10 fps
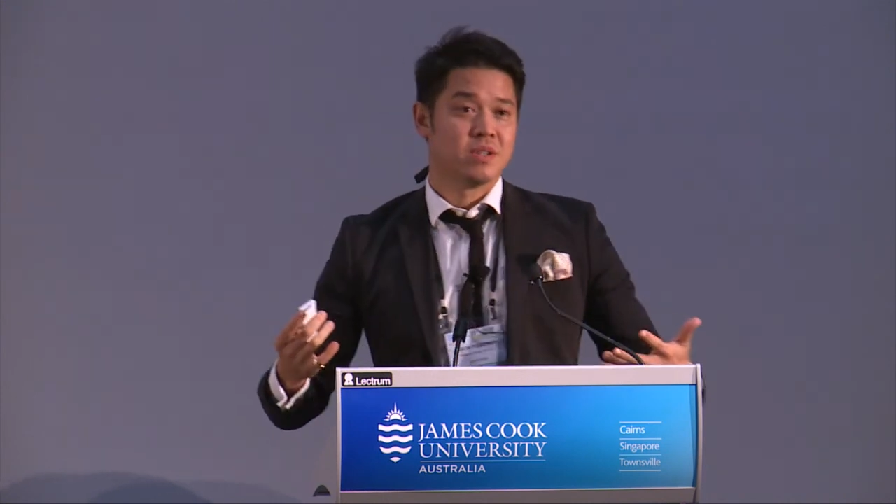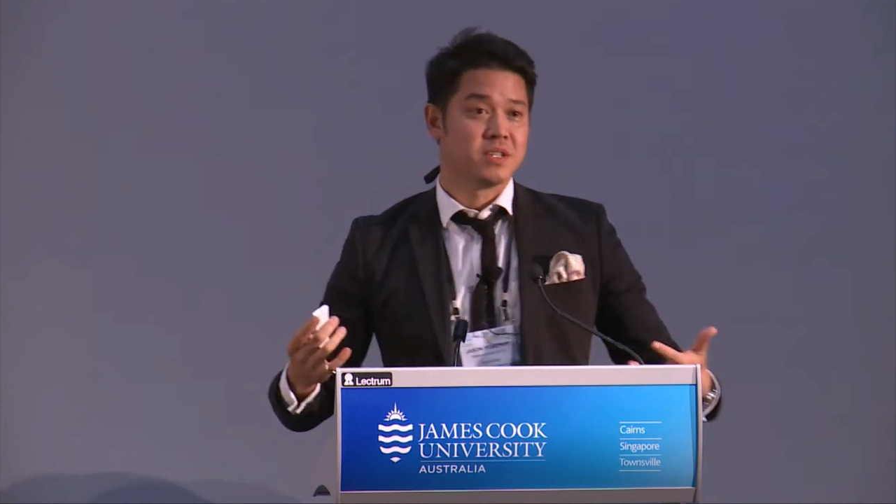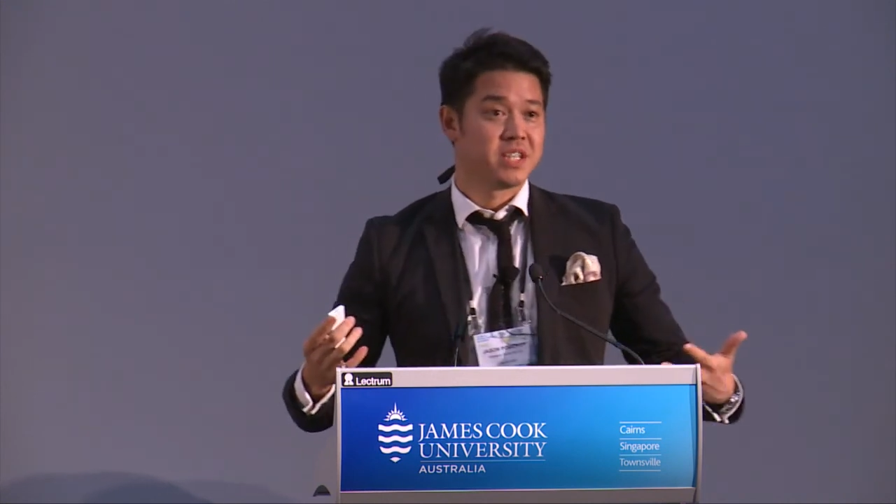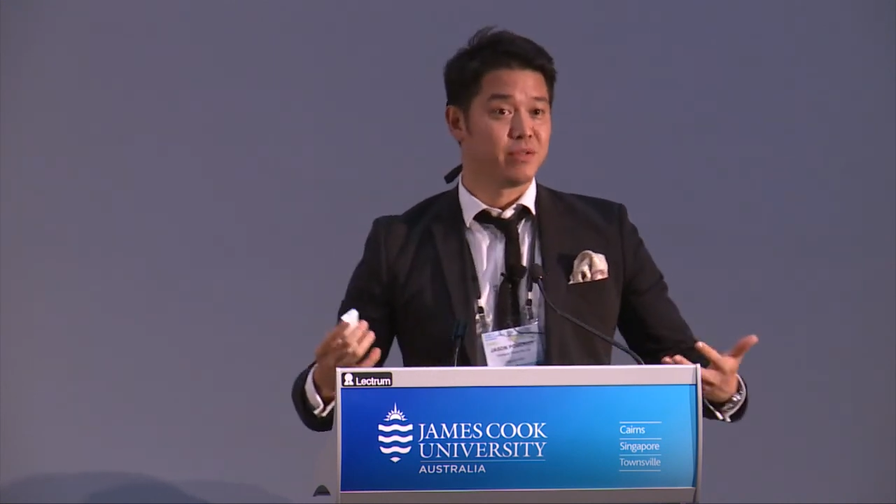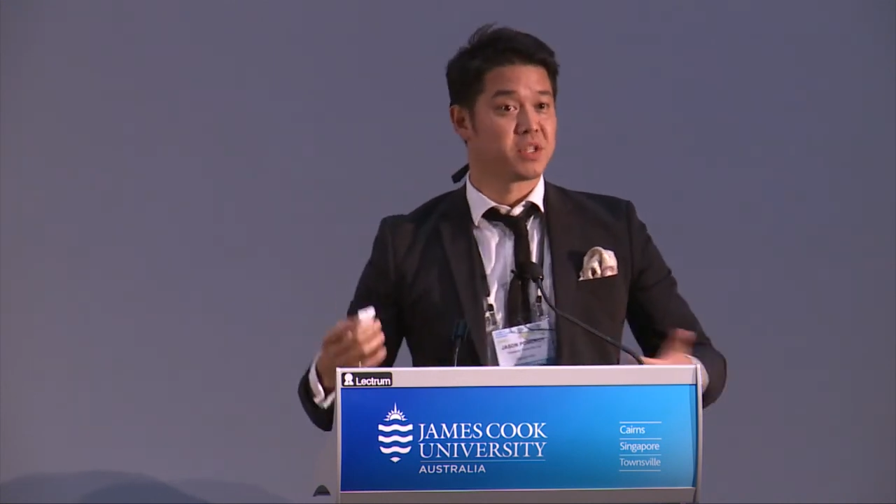
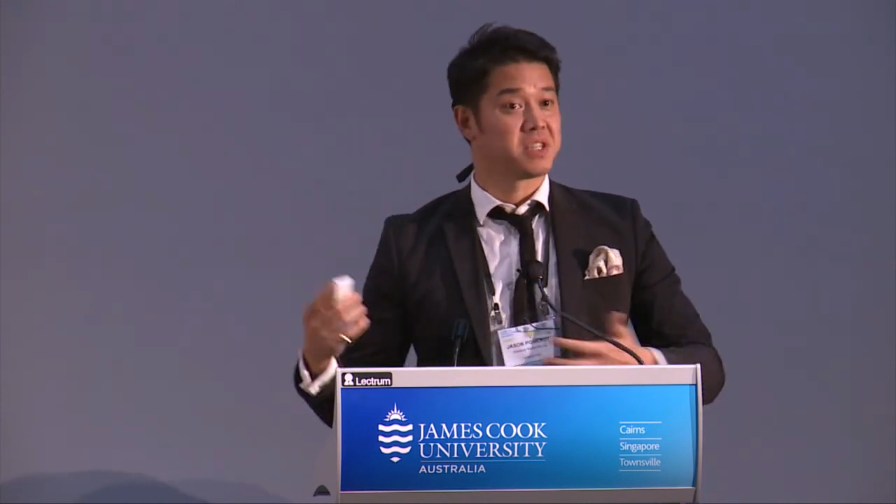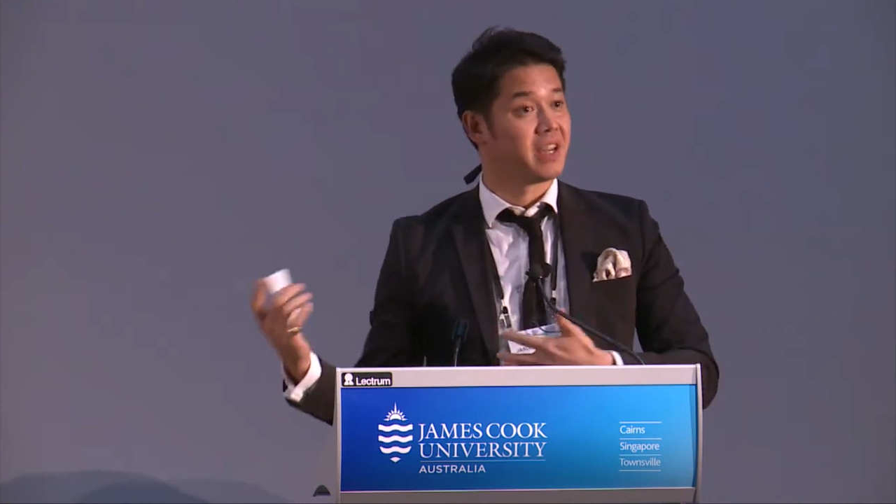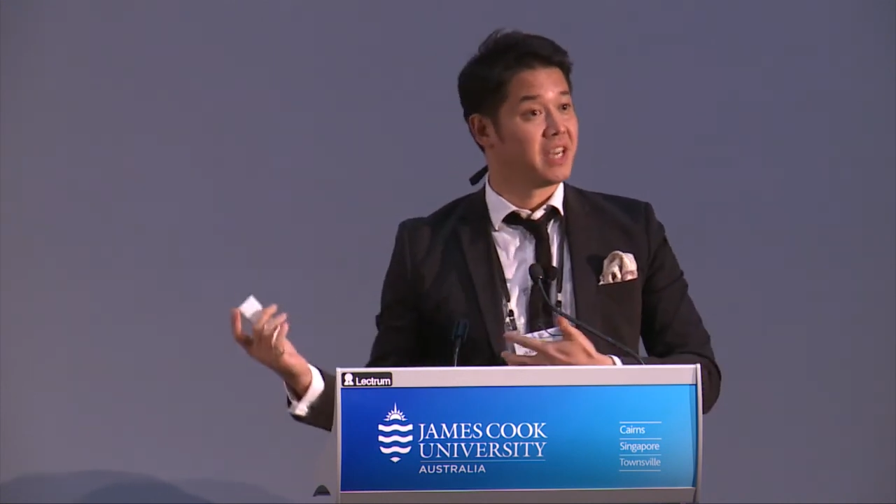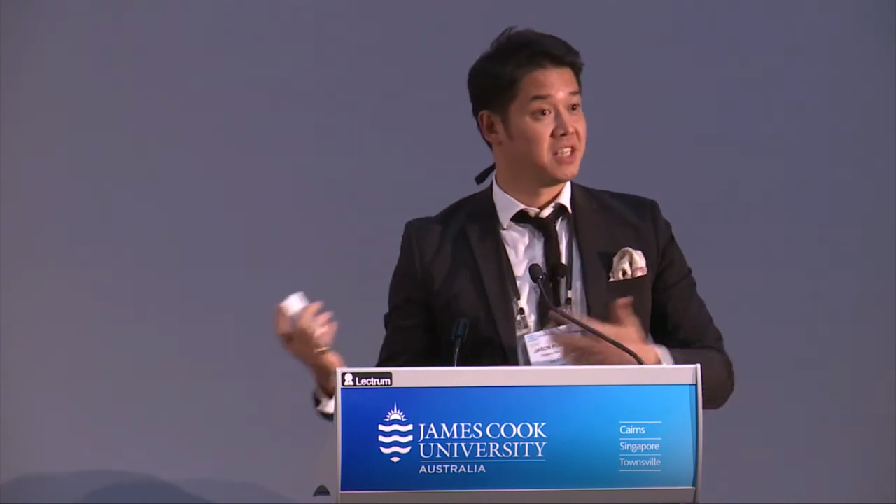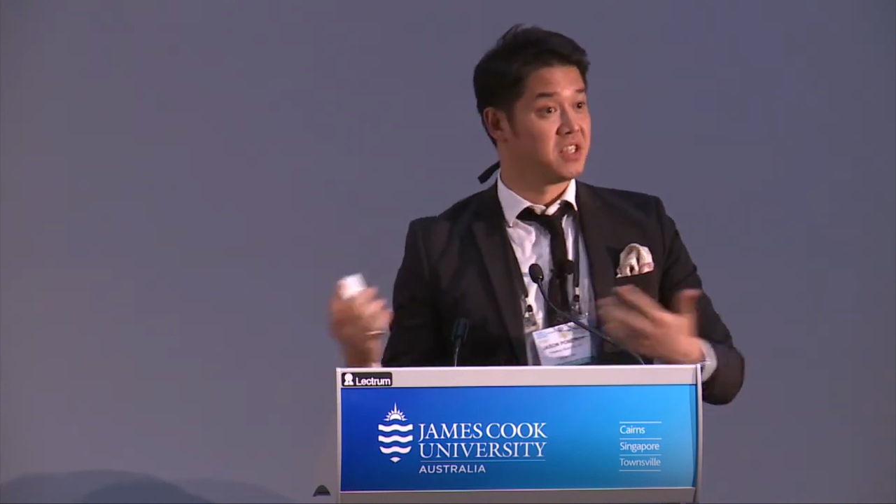civil
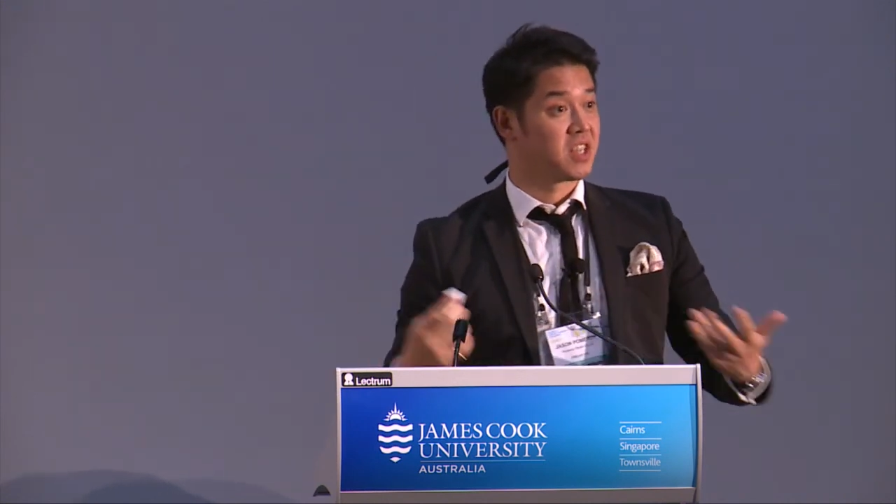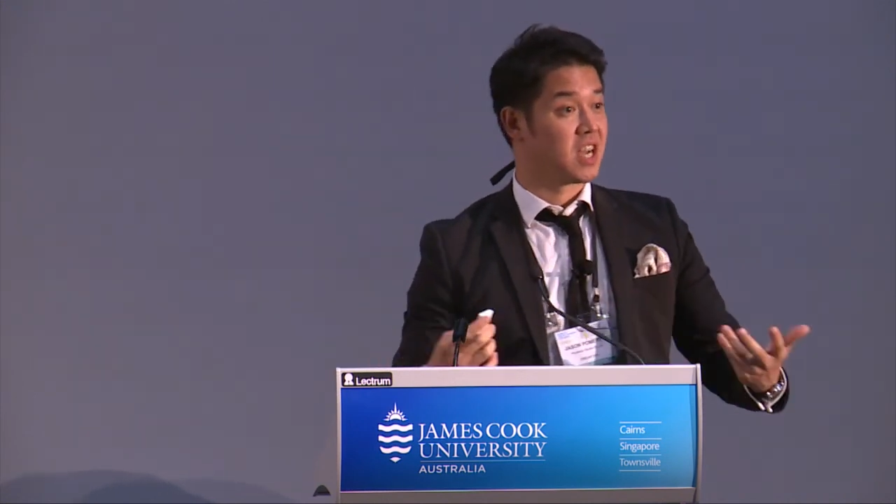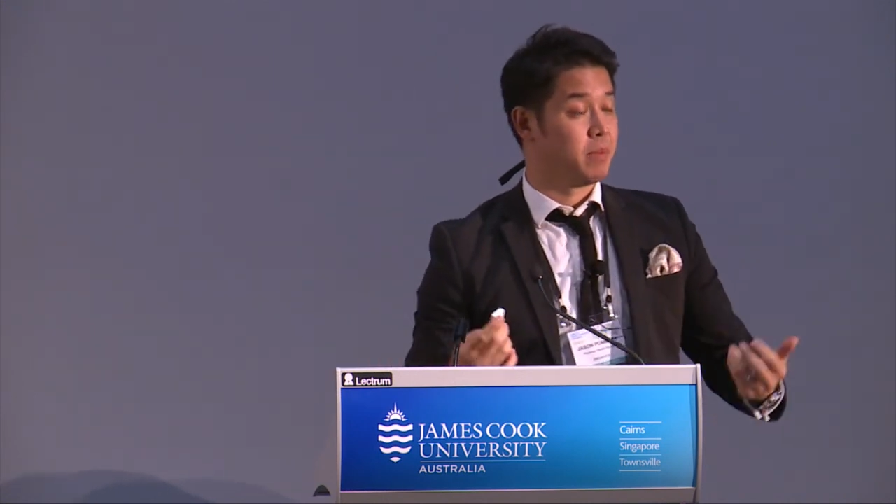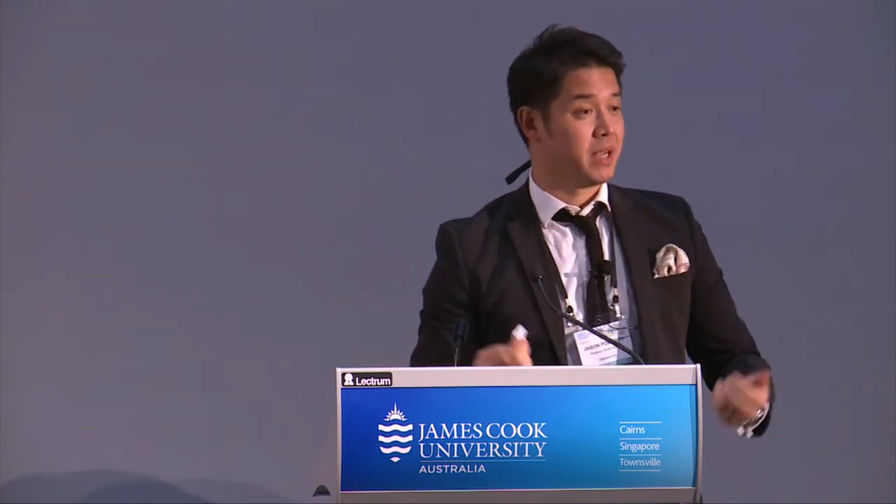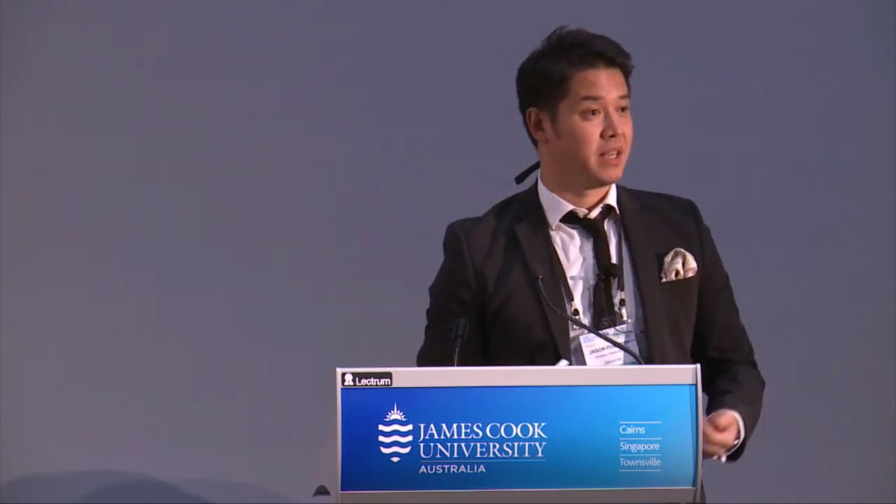society to
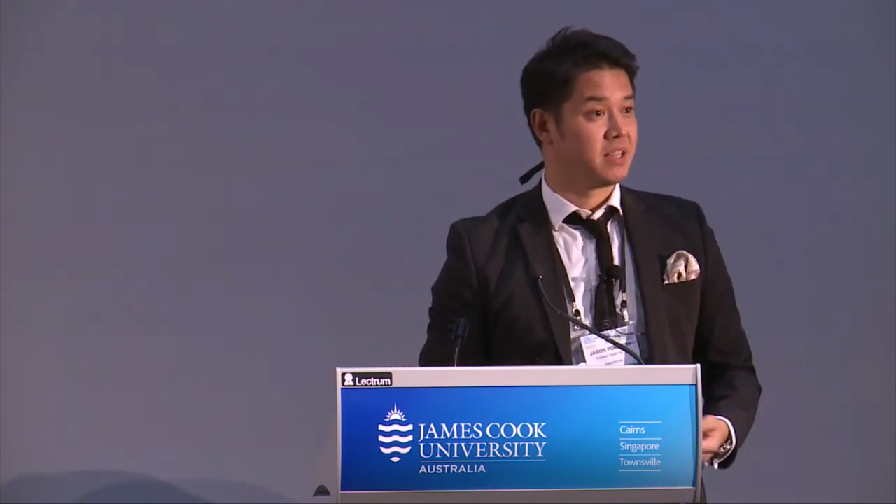come in